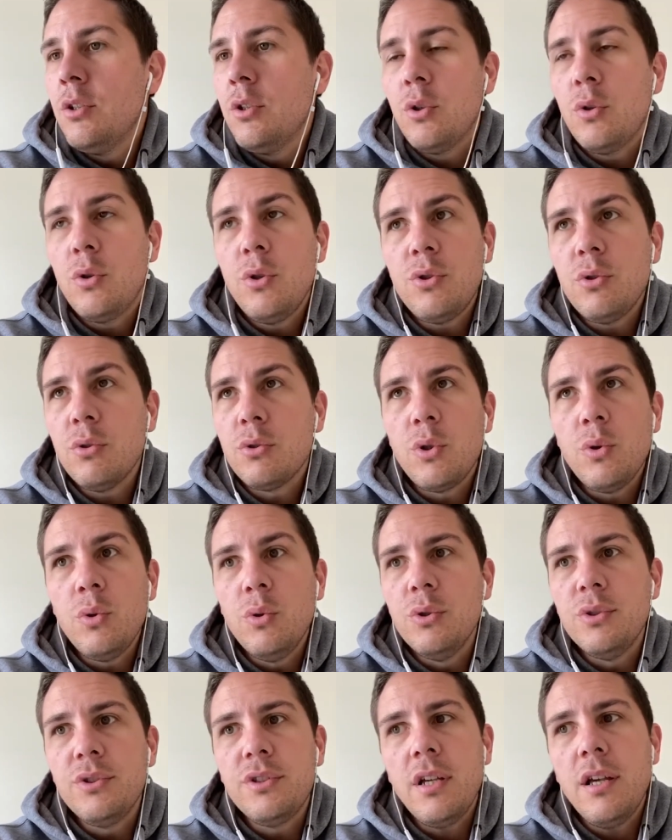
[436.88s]
crucial
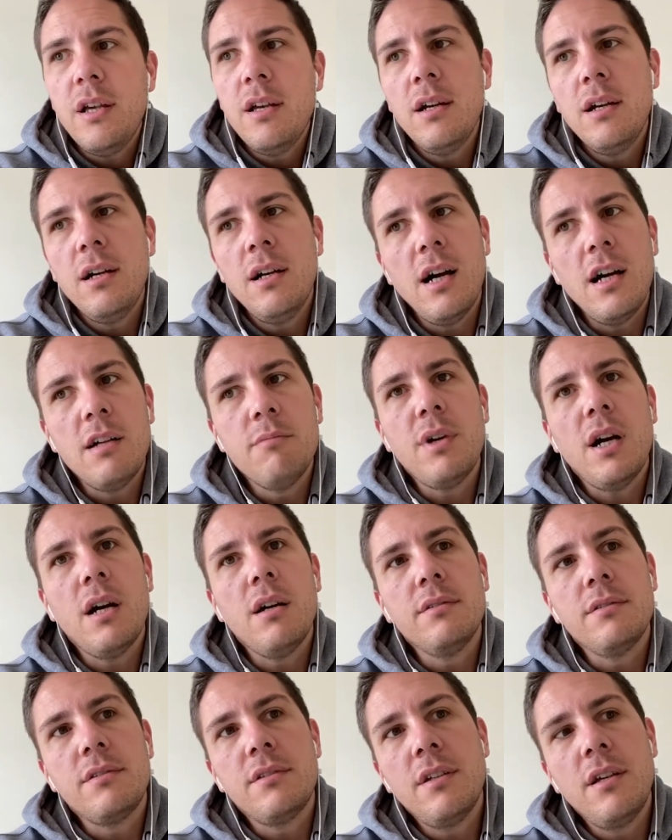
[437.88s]
tools:
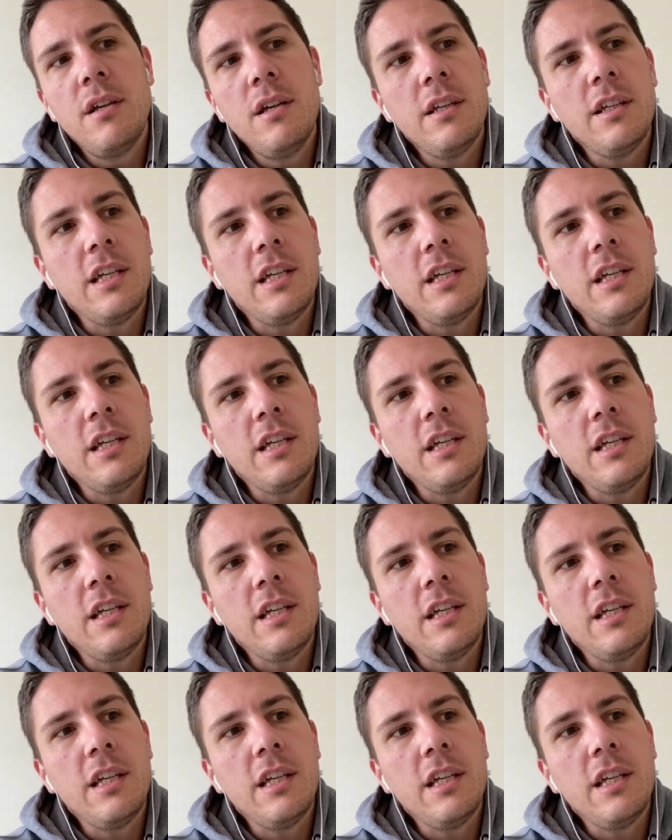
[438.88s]
Unbounce,